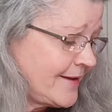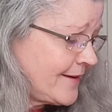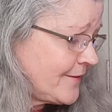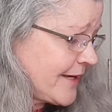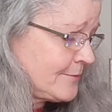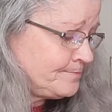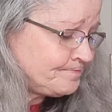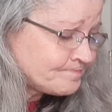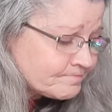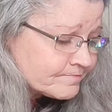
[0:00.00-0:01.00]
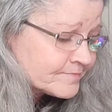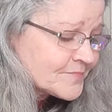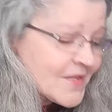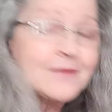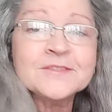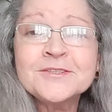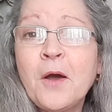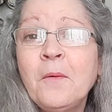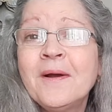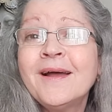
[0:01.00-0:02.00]
Okay?
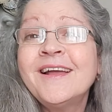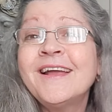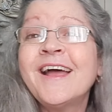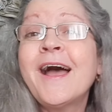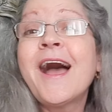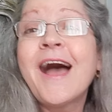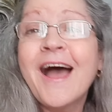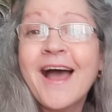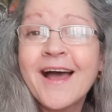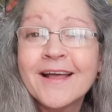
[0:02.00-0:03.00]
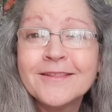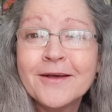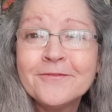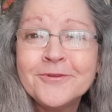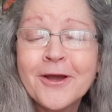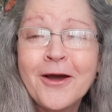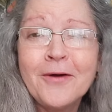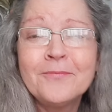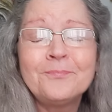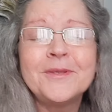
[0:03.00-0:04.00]
So, I love y'all.
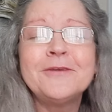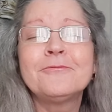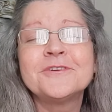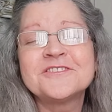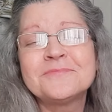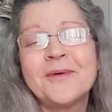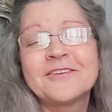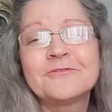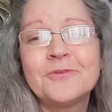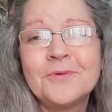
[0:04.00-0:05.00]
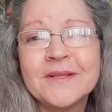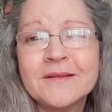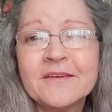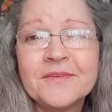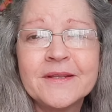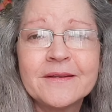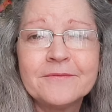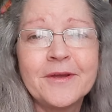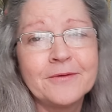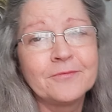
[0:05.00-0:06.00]
Be respectful and loving of
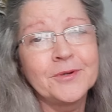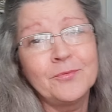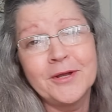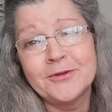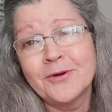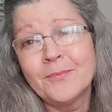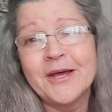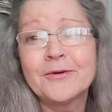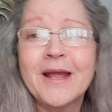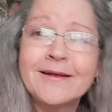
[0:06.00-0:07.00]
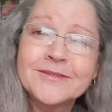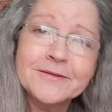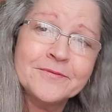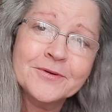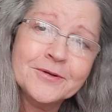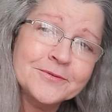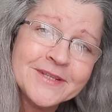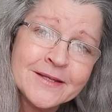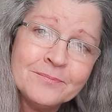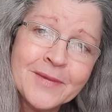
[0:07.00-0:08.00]
everyone, no matter how difficult
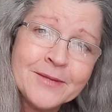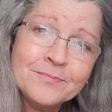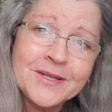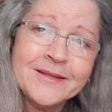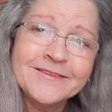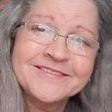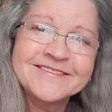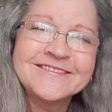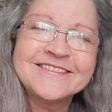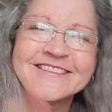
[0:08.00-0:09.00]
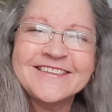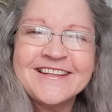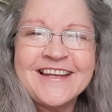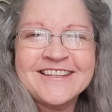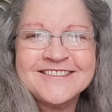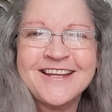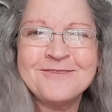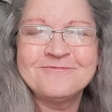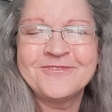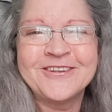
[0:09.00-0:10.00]
it might be. Till the next
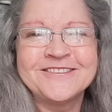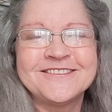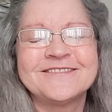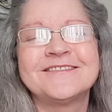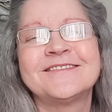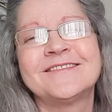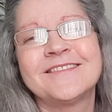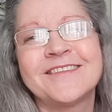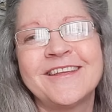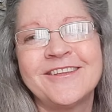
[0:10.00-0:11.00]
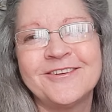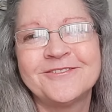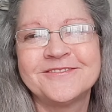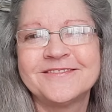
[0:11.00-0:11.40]
time, friends. Thank you.